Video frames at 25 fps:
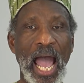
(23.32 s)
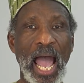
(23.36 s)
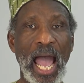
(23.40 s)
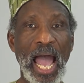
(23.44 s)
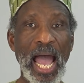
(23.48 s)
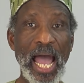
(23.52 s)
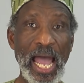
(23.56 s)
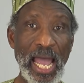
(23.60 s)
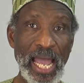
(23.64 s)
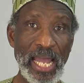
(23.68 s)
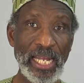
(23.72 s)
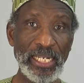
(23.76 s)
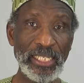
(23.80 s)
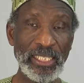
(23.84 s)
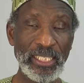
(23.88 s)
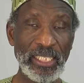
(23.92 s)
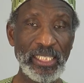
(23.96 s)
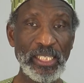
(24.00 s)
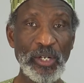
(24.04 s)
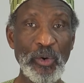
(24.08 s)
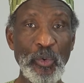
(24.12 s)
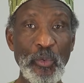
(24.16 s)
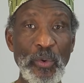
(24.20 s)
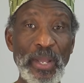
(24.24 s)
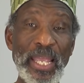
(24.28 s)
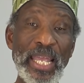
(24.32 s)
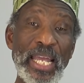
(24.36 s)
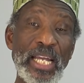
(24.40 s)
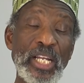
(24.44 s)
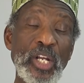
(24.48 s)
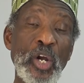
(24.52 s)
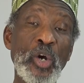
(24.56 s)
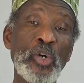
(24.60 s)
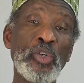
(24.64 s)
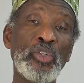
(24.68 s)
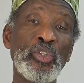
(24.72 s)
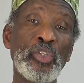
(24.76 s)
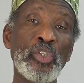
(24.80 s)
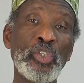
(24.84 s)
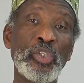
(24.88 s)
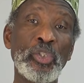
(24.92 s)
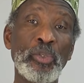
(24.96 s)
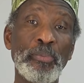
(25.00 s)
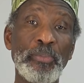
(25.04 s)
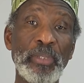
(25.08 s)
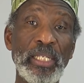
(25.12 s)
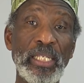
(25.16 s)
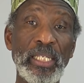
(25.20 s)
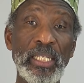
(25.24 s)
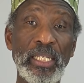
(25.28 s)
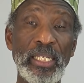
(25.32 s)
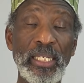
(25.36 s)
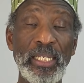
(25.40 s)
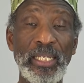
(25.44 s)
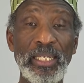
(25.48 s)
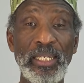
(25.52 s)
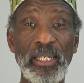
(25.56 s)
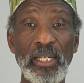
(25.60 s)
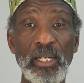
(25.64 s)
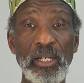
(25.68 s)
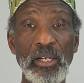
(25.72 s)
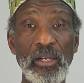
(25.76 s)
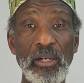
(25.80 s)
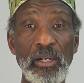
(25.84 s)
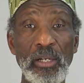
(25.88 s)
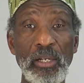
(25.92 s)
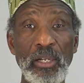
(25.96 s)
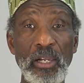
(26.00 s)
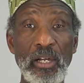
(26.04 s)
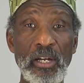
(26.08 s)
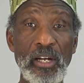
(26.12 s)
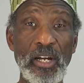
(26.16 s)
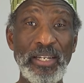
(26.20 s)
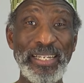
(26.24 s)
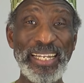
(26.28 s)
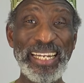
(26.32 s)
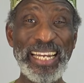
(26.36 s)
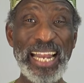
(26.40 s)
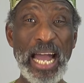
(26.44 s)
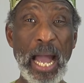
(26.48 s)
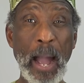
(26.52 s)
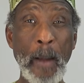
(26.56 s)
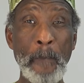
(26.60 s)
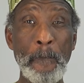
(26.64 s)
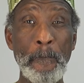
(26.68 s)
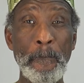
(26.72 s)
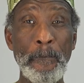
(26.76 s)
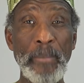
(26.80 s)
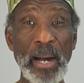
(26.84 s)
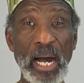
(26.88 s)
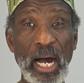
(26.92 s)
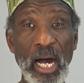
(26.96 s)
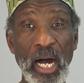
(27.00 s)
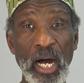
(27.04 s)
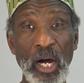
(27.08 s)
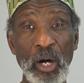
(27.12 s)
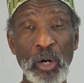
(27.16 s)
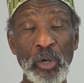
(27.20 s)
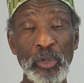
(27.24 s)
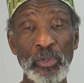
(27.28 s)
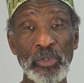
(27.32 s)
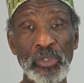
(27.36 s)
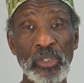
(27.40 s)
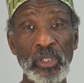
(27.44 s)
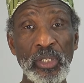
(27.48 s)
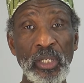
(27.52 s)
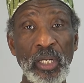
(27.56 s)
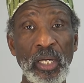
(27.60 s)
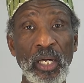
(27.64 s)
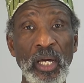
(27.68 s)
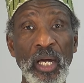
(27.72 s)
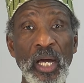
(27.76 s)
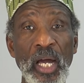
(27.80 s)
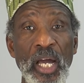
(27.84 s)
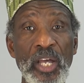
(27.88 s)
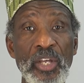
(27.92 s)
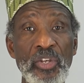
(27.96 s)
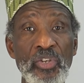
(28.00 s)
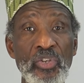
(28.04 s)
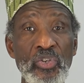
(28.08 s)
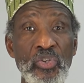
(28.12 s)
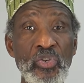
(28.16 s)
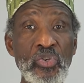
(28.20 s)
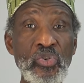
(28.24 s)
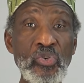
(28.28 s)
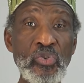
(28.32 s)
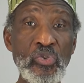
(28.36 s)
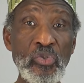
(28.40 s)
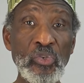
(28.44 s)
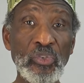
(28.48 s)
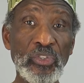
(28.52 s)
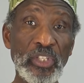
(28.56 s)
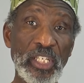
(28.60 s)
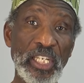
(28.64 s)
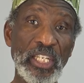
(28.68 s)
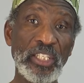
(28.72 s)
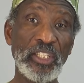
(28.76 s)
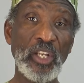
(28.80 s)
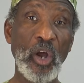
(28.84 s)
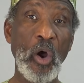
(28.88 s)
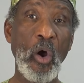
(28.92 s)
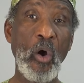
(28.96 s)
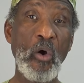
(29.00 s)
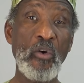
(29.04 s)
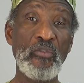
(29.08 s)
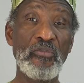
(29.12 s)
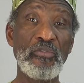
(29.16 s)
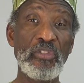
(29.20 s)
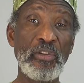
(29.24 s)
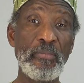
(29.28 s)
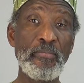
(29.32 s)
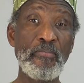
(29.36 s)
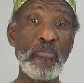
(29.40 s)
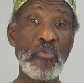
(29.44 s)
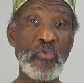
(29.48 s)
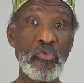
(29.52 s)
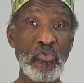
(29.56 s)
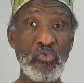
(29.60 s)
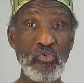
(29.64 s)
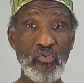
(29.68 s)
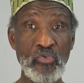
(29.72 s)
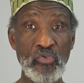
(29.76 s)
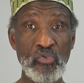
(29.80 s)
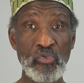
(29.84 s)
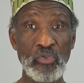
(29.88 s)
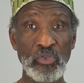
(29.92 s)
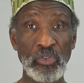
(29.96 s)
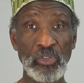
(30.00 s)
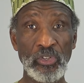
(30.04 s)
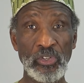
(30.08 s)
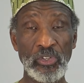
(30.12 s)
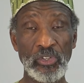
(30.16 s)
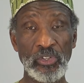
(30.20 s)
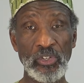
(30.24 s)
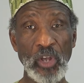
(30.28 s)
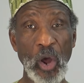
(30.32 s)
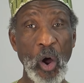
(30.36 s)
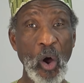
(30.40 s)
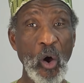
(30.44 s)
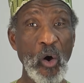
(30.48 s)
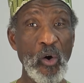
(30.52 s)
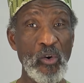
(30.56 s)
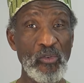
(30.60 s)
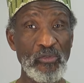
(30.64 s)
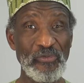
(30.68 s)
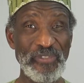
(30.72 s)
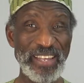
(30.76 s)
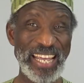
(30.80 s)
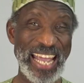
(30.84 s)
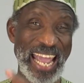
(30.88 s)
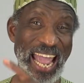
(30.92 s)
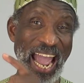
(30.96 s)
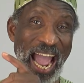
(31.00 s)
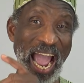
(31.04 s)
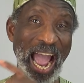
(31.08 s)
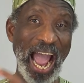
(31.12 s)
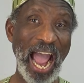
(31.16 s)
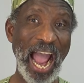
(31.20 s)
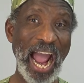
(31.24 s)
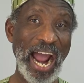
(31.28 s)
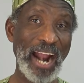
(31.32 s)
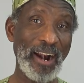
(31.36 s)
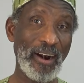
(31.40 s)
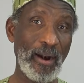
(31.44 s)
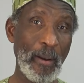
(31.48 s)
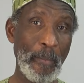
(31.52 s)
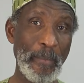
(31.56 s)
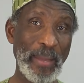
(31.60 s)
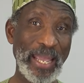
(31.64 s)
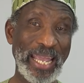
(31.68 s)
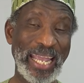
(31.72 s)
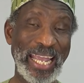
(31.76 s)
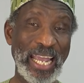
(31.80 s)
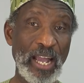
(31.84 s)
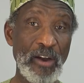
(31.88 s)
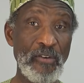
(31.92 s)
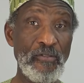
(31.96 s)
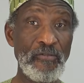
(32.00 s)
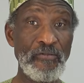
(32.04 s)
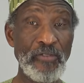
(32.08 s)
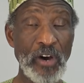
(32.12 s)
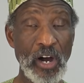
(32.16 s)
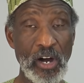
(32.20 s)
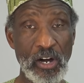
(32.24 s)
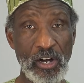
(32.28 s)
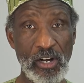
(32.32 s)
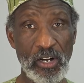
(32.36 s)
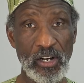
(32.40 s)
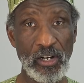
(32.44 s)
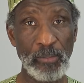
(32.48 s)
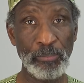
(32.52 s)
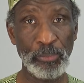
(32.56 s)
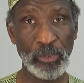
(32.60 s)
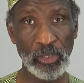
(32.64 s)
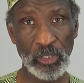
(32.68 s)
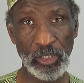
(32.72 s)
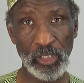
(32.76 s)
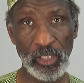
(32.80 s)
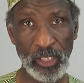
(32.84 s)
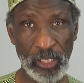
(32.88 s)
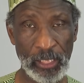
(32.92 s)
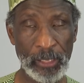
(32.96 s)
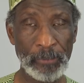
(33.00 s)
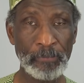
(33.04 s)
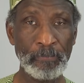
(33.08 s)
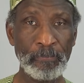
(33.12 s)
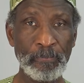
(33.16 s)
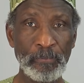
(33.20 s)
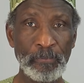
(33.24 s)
and we are going to be learning about uses of the moods of the Arabic verbs.